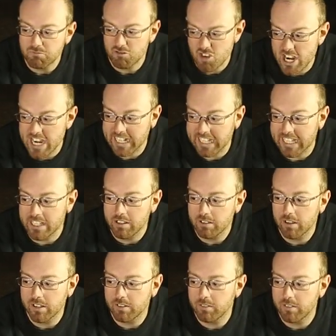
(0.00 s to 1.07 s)
really,
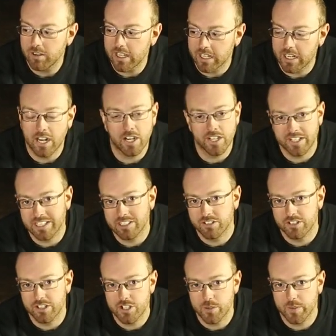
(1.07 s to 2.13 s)
in an ideal
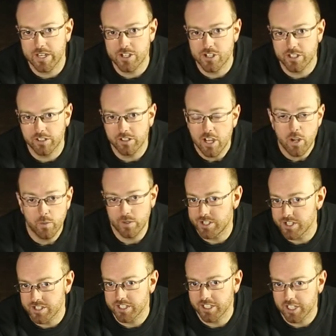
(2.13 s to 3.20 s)
situation,
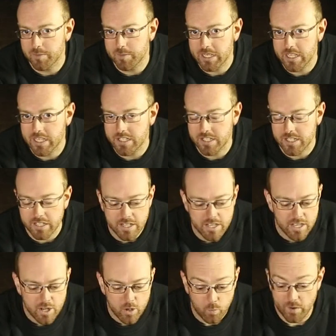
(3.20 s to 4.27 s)
which isn't going to be easy,
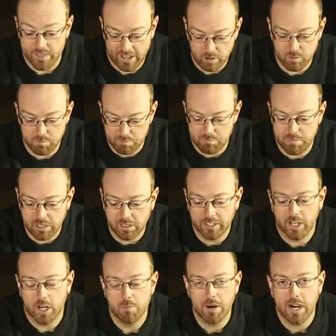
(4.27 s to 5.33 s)
without
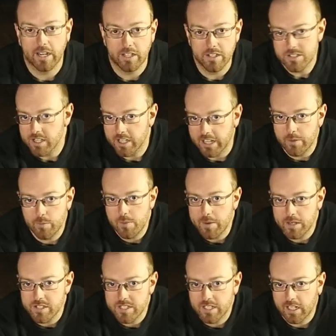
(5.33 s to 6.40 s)
building our brackets, and then we
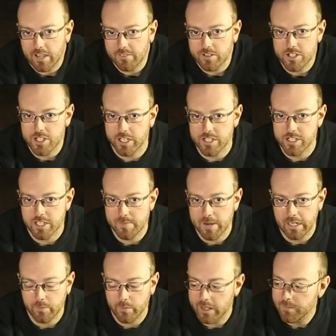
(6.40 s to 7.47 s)
might still have to change them
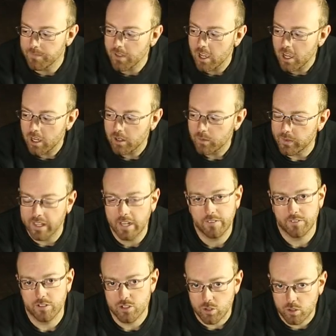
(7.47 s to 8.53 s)
anyway. We then
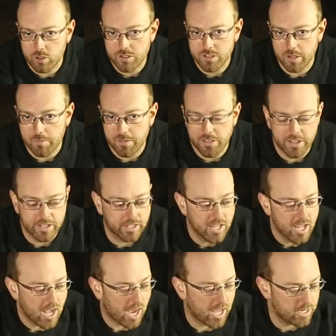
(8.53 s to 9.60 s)
have to source something,
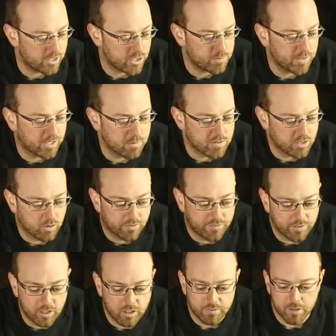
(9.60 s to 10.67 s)
and it just becomes an
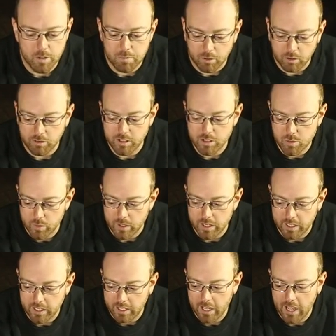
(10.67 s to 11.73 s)
awful lot of laborious
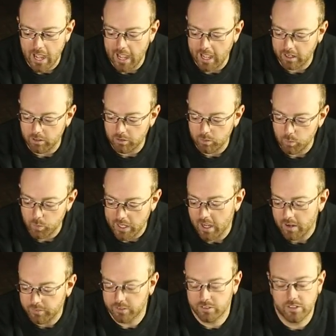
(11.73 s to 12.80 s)
work, and we
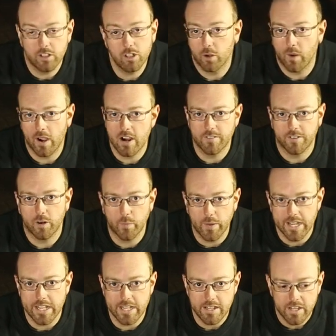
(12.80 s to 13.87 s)
have to still go out of our
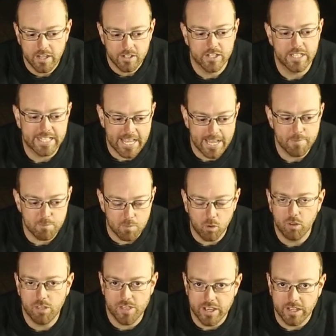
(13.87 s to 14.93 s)
way to get
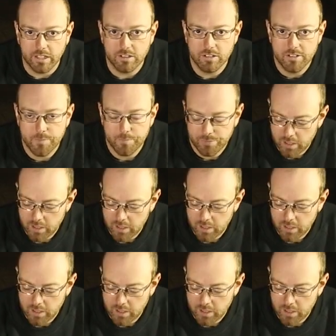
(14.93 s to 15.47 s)
more things.